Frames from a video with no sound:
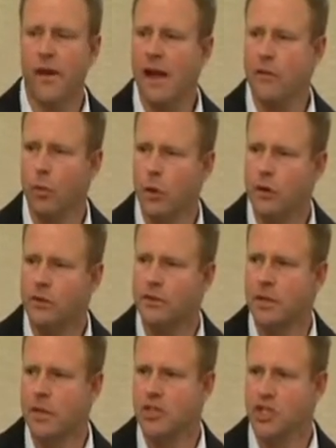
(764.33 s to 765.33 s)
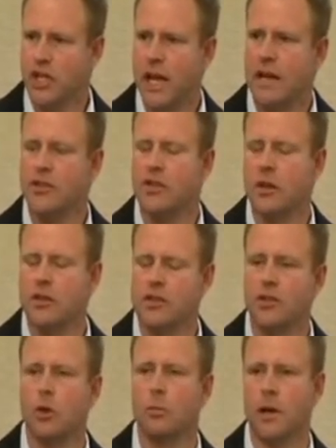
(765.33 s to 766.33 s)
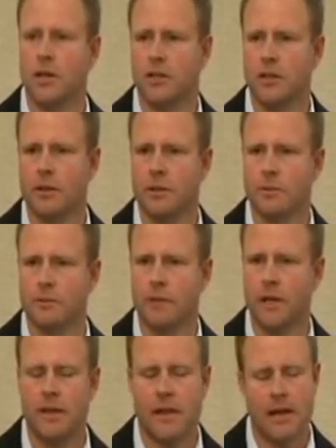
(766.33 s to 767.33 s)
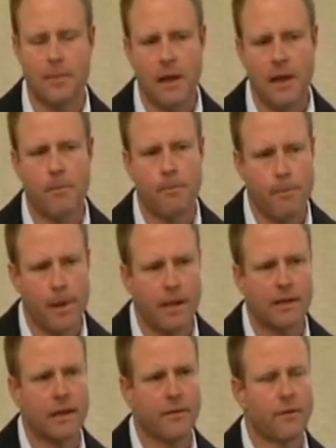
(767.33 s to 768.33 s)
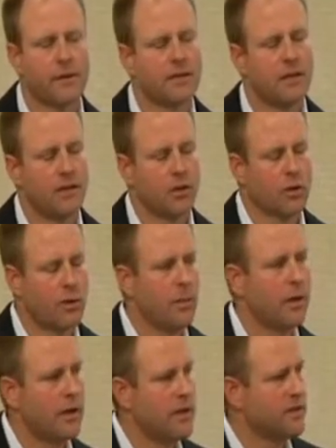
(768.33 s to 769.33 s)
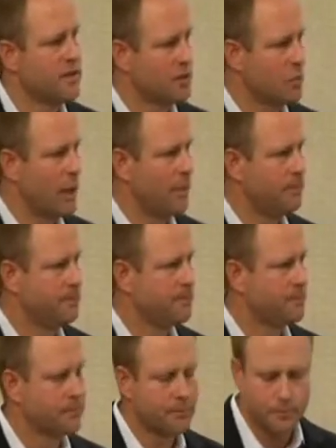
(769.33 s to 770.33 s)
These 5 words change so much, and they can make a big difference in your communities as well.